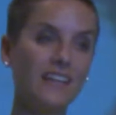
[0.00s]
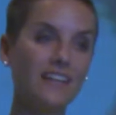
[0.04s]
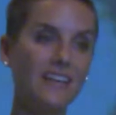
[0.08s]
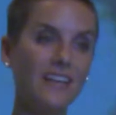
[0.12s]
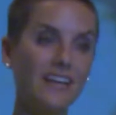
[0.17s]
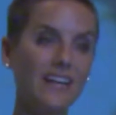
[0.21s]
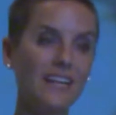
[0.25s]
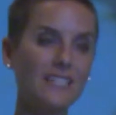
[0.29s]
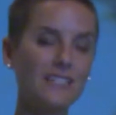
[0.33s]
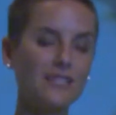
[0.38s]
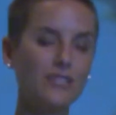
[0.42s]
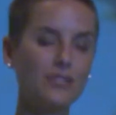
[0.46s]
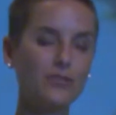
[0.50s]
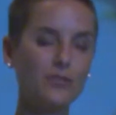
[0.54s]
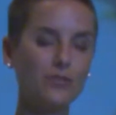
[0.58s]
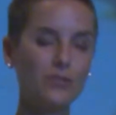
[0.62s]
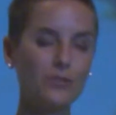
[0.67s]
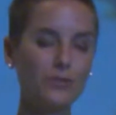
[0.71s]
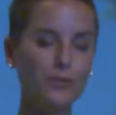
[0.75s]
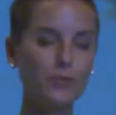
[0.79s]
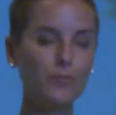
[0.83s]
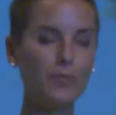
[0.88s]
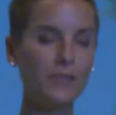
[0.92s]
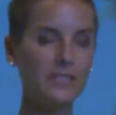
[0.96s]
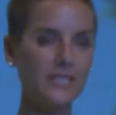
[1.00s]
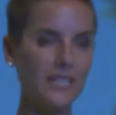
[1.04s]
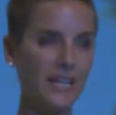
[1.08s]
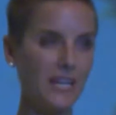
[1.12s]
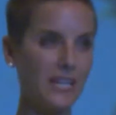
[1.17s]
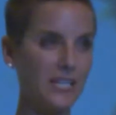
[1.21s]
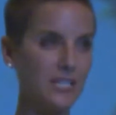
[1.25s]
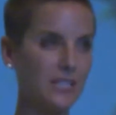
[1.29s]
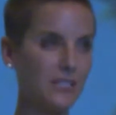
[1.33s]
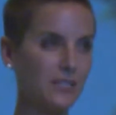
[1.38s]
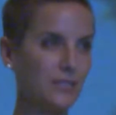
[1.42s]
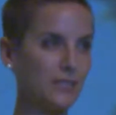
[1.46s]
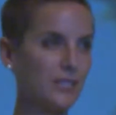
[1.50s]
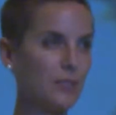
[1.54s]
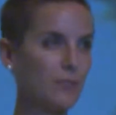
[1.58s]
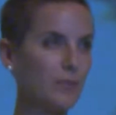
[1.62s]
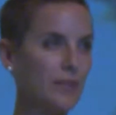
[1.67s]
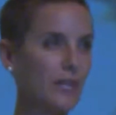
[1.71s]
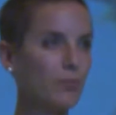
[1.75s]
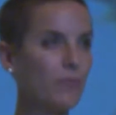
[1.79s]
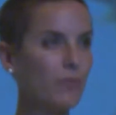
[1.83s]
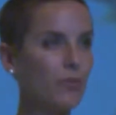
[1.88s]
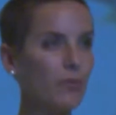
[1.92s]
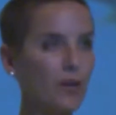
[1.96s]
has the true potential to be
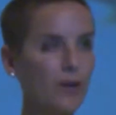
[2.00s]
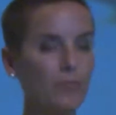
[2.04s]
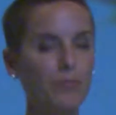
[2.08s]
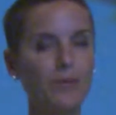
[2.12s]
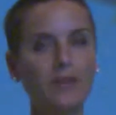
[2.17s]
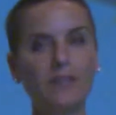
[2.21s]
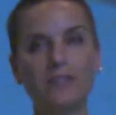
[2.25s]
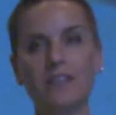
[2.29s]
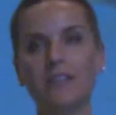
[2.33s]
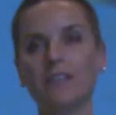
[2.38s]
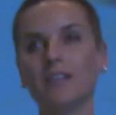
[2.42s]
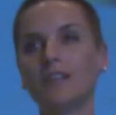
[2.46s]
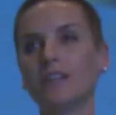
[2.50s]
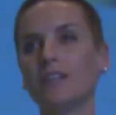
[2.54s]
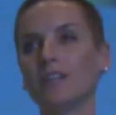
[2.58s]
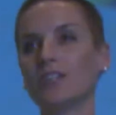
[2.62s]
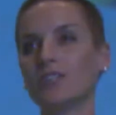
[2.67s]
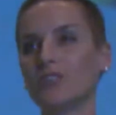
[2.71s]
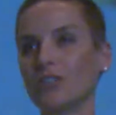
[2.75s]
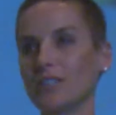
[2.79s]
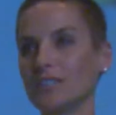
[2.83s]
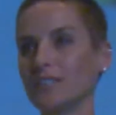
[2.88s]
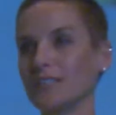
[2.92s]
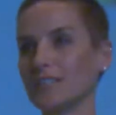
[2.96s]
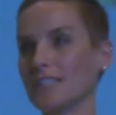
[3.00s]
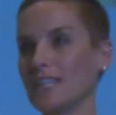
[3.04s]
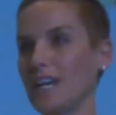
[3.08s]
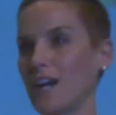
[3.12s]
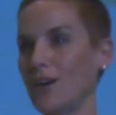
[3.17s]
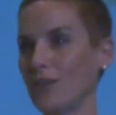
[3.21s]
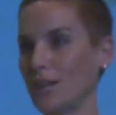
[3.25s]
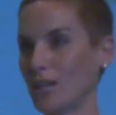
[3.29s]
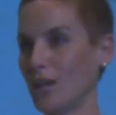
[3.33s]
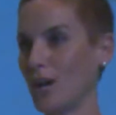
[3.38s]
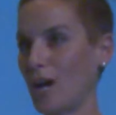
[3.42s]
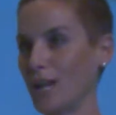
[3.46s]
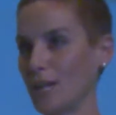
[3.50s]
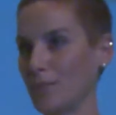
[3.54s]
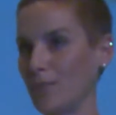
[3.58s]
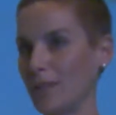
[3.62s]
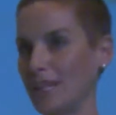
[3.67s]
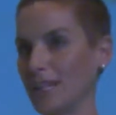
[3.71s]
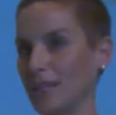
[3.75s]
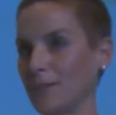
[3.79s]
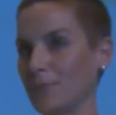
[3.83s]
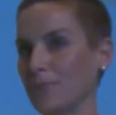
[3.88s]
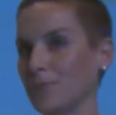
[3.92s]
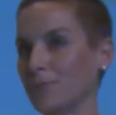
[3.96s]
a proper trickle-down
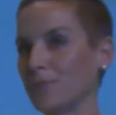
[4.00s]
economy.